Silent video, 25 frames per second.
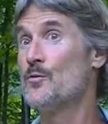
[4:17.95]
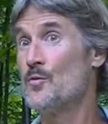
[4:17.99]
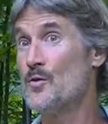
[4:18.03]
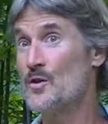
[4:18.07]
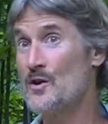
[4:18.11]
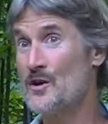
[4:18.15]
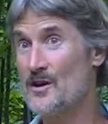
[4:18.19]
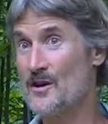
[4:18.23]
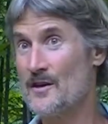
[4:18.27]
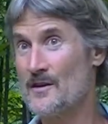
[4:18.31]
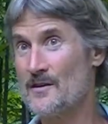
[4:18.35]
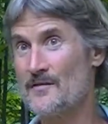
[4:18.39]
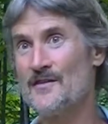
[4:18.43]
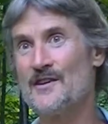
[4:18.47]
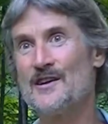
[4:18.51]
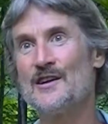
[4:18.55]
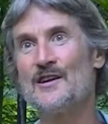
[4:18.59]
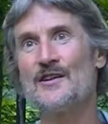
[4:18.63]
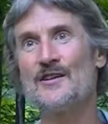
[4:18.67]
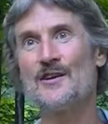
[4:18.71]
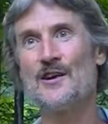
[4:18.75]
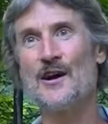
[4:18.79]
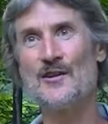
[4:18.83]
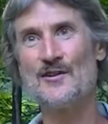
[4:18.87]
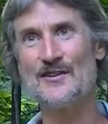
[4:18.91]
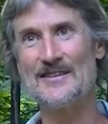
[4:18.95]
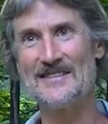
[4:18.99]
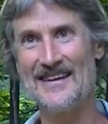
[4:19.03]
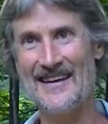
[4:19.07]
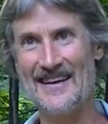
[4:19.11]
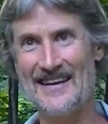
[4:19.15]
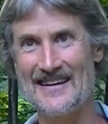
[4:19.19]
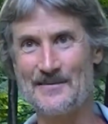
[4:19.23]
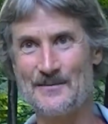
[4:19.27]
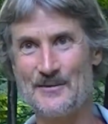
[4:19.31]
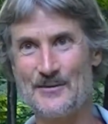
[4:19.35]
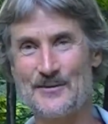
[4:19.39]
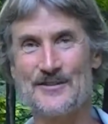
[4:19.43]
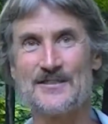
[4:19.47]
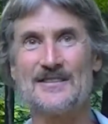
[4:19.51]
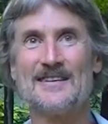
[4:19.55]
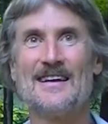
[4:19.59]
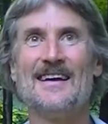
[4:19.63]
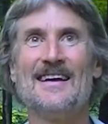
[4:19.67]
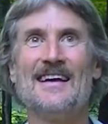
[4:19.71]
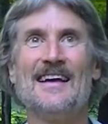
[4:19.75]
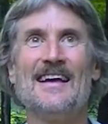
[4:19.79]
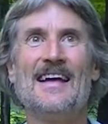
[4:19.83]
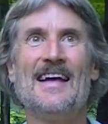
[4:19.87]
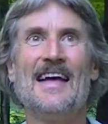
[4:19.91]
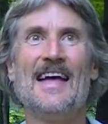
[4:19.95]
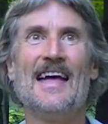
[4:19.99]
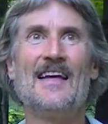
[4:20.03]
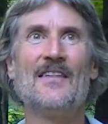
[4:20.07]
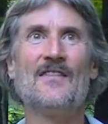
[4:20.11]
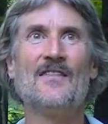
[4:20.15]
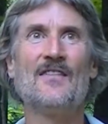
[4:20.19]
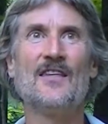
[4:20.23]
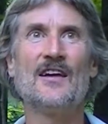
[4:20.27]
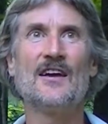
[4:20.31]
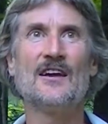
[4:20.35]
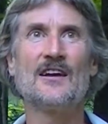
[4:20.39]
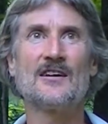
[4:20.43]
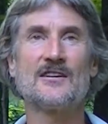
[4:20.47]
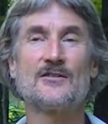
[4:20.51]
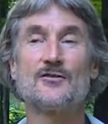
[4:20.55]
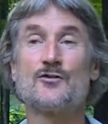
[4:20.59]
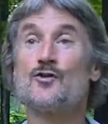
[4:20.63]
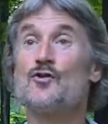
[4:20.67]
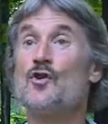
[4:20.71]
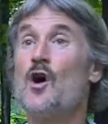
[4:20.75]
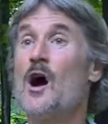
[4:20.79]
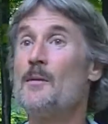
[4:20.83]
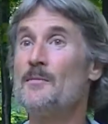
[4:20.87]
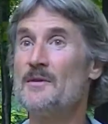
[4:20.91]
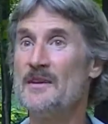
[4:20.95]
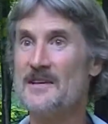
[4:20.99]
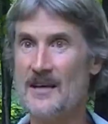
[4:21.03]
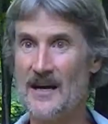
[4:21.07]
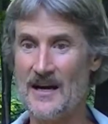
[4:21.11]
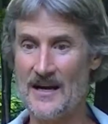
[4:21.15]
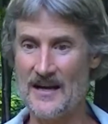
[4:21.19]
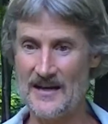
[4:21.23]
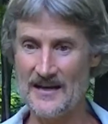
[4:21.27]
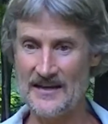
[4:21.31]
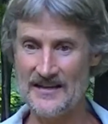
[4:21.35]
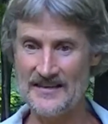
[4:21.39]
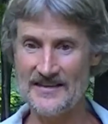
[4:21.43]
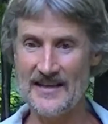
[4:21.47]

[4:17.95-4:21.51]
work of killing all these animals, and they are traumatized.